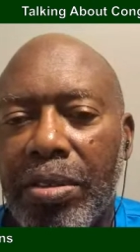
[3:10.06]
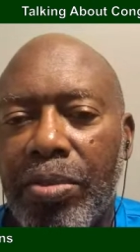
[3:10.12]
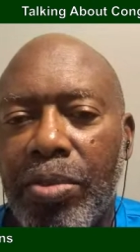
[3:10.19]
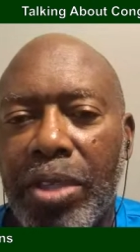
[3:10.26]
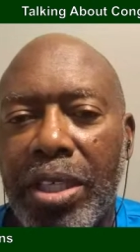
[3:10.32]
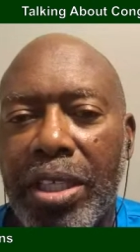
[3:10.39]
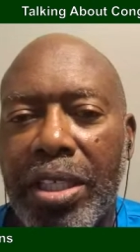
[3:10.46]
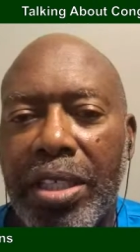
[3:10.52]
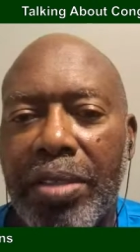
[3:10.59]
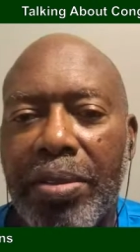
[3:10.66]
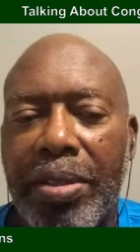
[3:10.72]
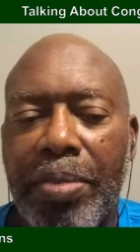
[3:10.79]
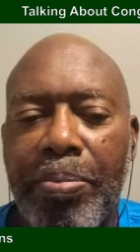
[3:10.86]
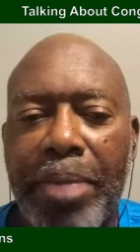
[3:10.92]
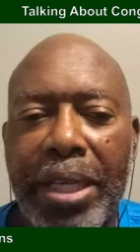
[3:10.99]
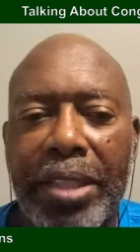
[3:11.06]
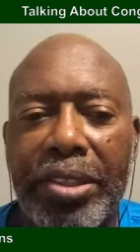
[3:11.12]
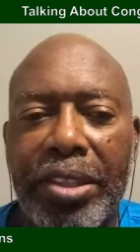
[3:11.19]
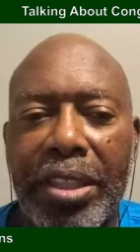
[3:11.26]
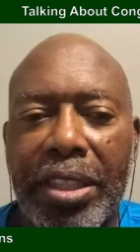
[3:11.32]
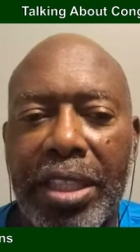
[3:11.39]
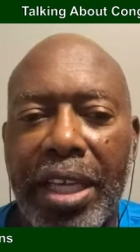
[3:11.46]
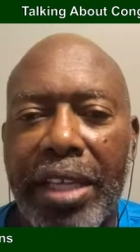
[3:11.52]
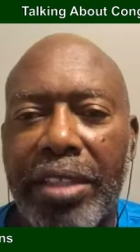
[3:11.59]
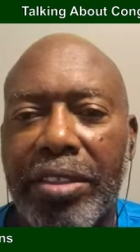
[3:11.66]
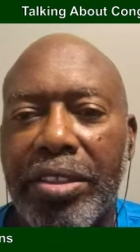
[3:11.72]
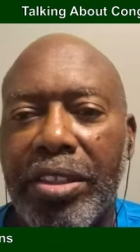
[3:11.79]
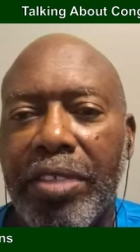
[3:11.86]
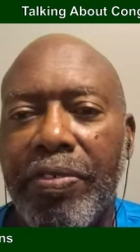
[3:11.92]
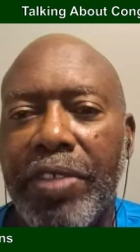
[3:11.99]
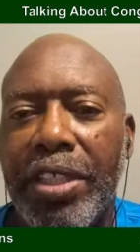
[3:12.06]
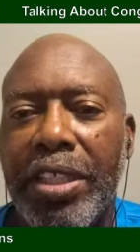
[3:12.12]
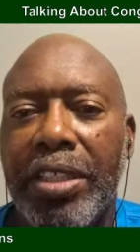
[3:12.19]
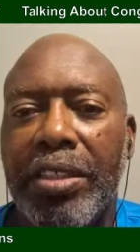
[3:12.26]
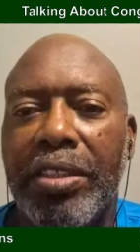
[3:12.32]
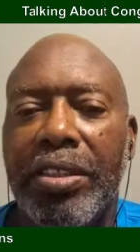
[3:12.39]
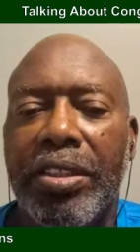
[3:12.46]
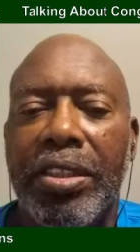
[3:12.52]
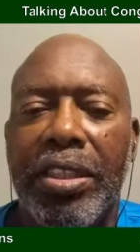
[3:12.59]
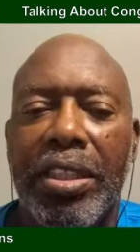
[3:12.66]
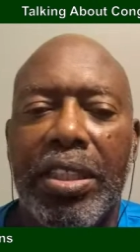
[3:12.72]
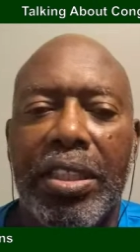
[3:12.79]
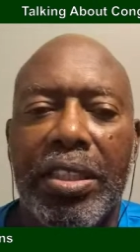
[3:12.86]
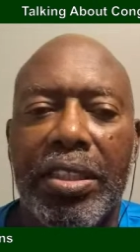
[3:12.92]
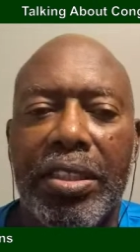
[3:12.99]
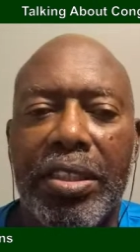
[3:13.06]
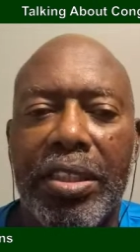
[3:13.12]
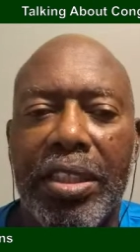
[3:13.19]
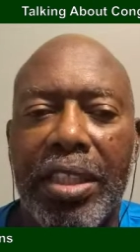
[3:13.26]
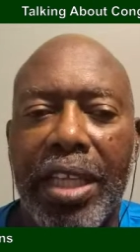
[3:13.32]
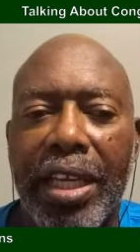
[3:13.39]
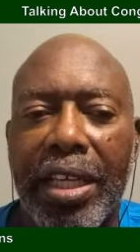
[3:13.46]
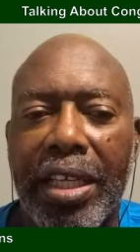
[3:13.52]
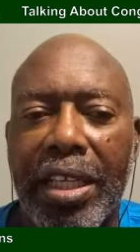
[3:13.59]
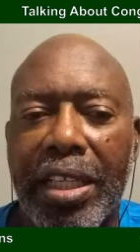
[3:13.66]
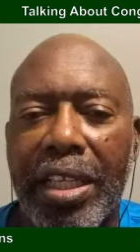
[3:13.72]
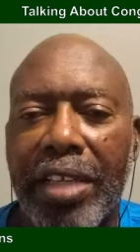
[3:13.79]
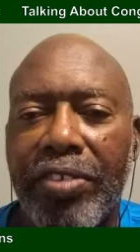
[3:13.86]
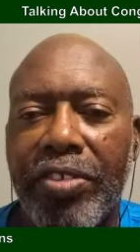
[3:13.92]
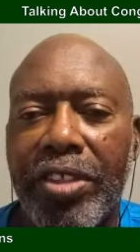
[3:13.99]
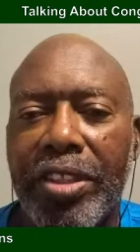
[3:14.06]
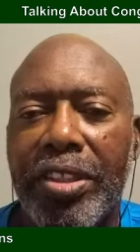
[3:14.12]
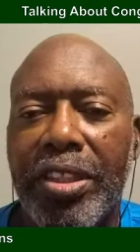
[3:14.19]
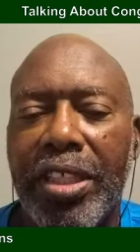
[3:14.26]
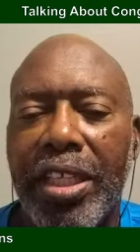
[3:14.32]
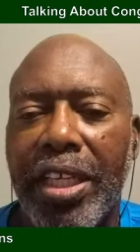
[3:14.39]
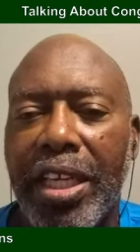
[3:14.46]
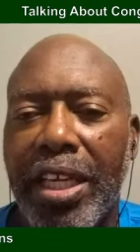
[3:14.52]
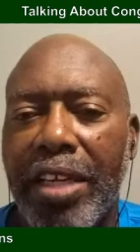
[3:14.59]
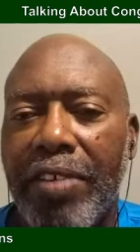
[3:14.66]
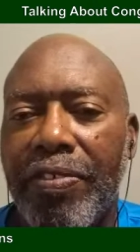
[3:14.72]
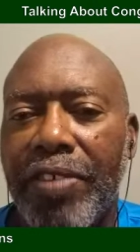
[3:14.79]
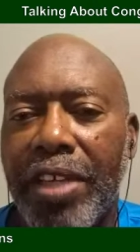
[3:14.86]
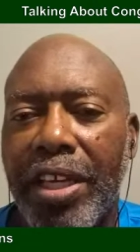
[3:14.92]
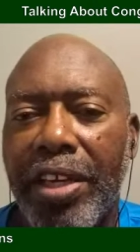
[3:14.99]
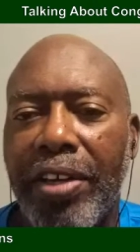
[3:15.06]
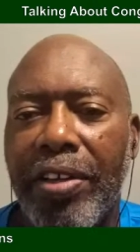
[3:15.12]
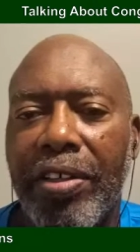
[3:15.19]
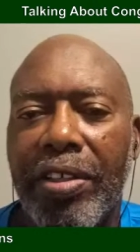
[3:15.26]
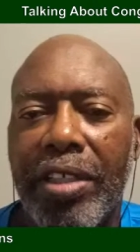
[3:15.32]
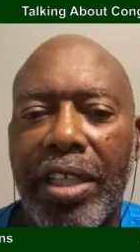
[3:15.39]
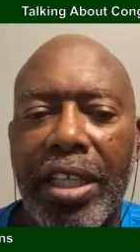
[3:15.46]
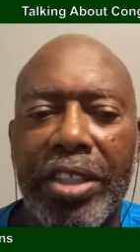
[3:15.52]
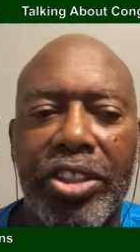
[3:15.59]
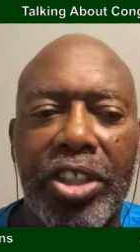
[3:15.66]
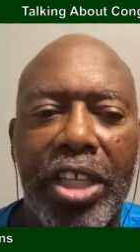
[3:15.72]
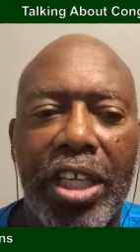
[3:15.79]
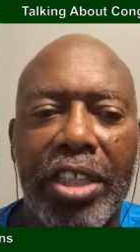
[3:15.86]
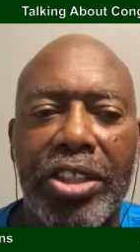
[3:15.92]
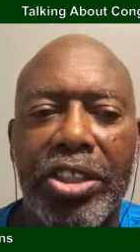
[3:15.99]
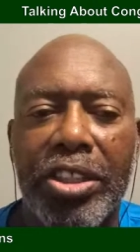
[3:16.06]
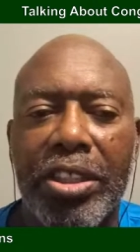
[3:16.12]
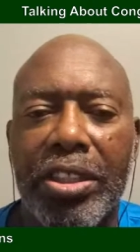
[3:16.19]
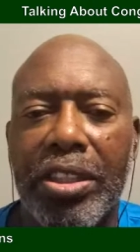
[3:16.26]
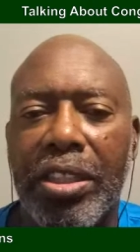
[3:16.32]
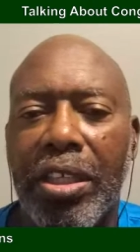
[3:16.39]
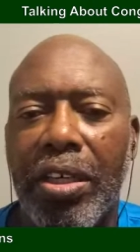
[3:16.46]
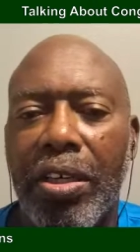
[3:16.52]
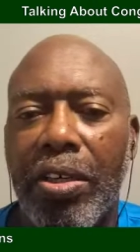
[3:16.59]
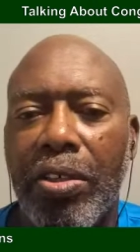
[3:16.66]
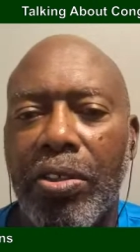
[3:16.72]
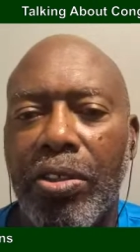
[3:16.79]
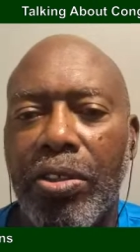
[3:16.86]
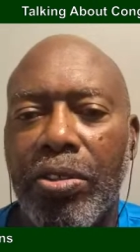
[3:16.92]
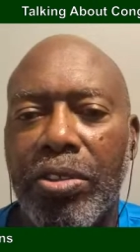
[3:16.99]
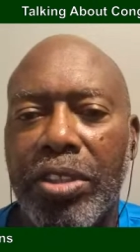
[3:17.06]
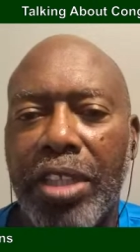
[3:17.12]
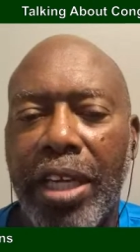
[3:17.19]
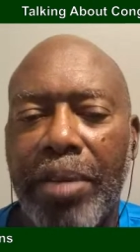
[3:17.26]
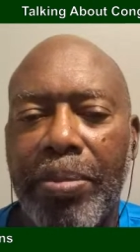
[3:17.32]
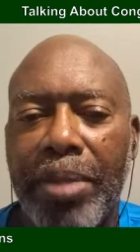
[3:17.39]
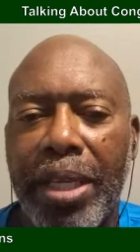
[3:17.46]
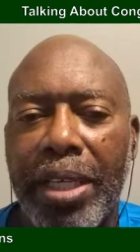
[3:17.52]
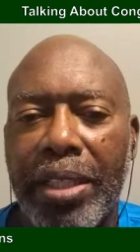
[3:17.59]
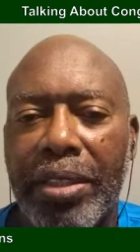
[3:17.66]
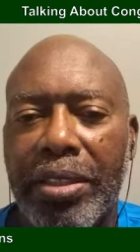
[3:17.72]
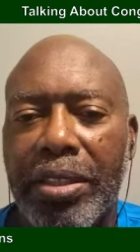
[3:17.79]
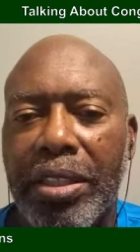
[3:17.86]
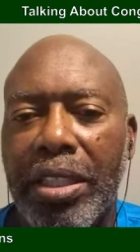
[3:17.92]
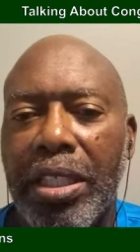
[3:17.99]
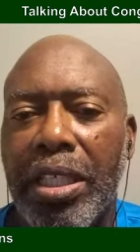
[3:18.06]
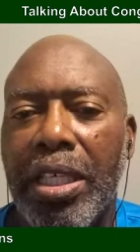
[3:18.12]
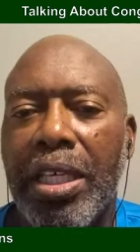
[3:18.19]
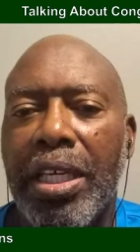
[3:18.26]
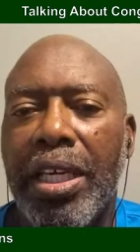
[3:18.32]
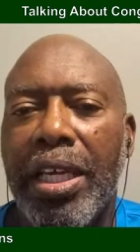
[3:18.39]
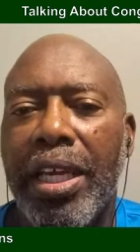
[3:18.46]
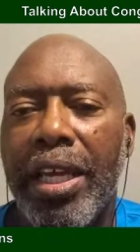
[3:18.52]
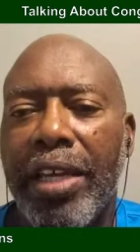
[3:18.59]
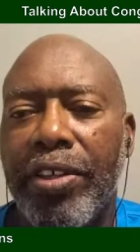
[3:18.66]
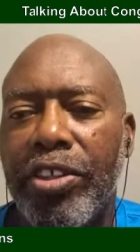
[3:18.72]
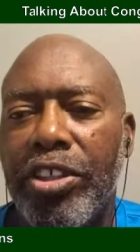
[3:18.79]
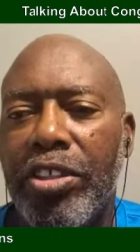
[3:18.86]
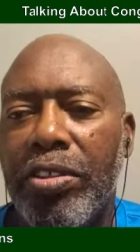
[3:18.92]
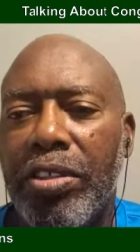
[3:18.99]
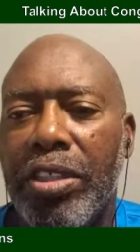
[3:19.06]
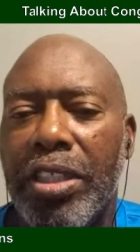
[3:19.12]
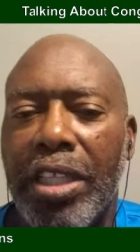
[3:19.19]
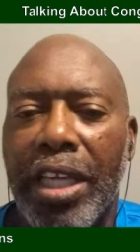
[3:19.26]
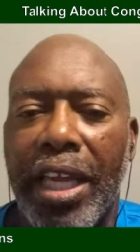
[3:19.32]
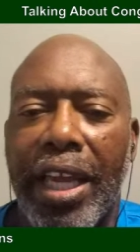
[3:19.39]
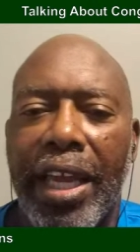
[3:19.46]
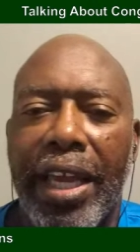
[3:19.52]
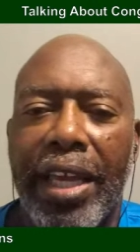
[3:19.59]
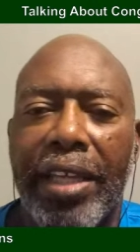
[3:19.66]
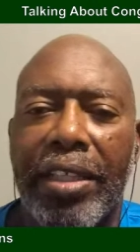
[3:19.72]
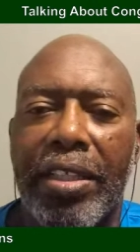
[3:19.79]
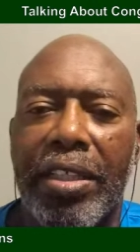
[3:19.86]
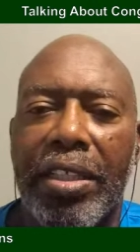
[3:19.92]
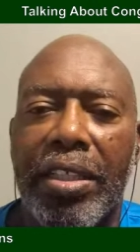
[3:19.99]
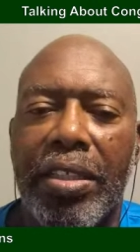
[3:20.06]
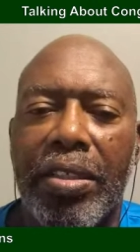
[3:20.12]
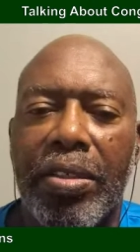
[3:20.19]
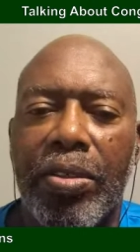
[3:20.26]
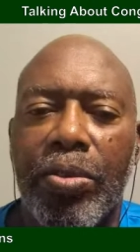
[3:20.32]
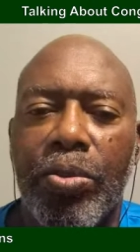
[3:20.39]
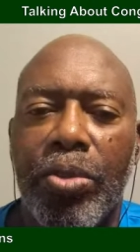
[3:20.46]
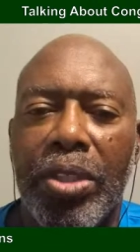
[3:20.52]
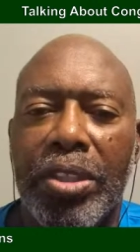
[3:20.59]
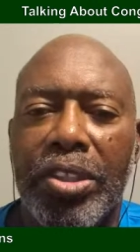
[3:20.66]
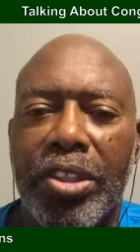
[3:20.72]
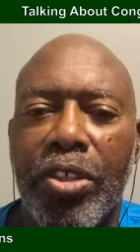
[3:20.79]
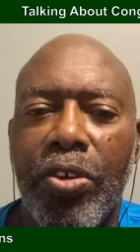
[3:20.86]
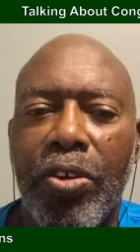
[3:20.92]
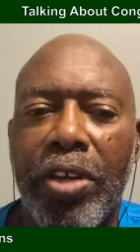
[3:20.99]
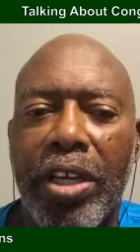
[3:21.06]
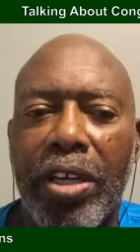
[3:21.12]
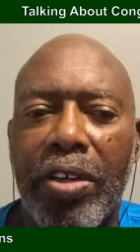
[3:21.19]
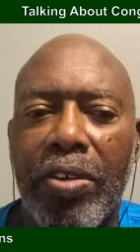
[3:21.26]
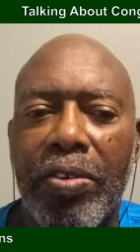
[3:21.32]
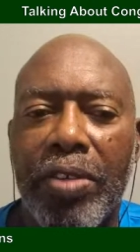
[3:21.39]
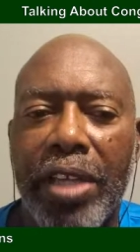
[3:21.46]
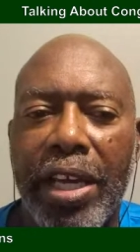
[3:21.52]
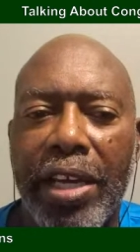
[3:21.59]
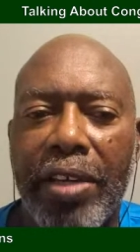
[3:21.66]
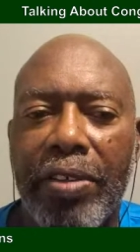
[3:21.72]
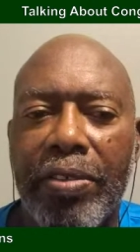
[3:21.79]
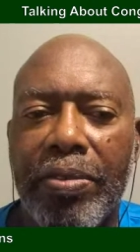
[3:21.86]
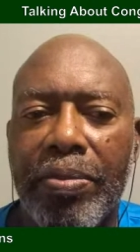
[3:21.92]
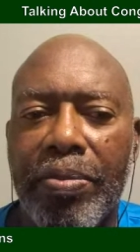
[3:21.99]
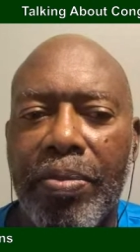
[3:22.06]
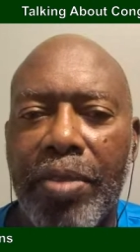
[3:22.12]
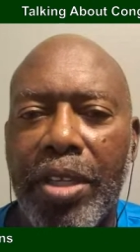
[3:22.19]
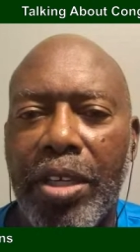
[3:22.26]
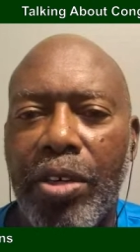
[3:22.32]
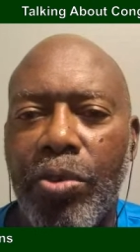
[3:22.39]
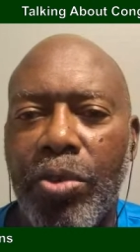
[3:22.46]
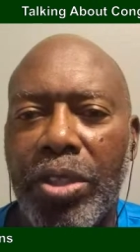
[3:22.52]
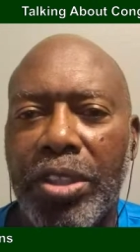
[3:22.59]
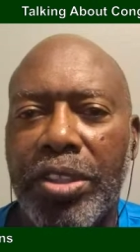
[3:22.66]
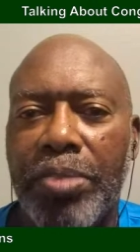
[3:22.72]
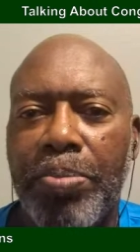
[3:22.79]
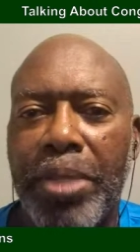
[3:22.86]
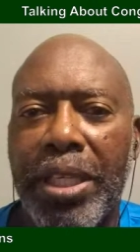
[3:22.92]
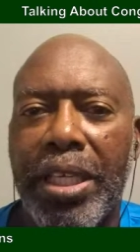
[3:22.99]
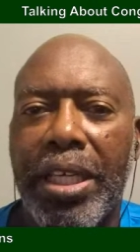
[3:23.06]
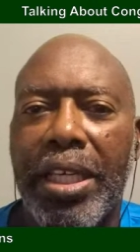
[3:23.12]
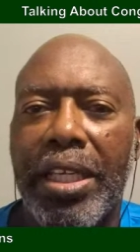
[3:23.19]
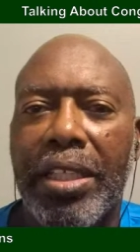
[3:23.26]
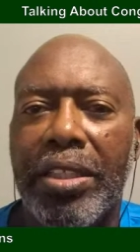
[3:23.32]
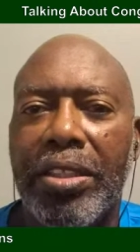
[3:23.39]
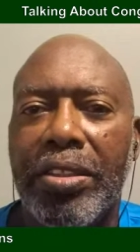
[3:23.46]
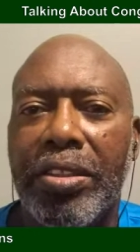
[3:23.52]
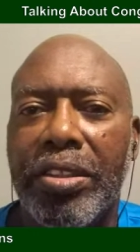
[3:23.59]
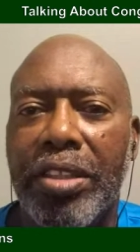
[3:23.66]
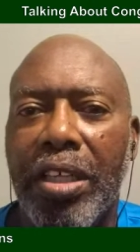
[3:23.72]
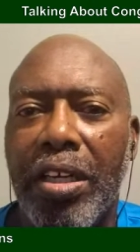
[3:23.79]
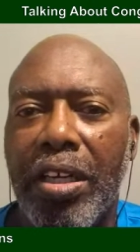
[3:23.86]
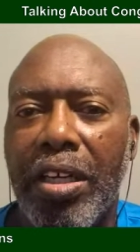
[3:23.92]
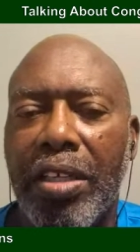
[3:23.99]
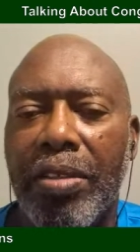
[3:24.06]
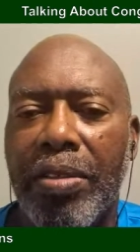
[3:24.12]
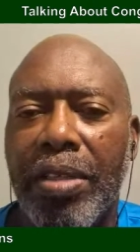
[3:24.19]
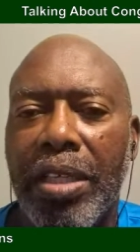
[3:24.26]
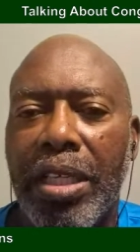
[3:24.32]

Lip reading: one of the basic things of it is like electricity, healthcare, education, all those type things. And you look at what's going on now, or what's beginning to start,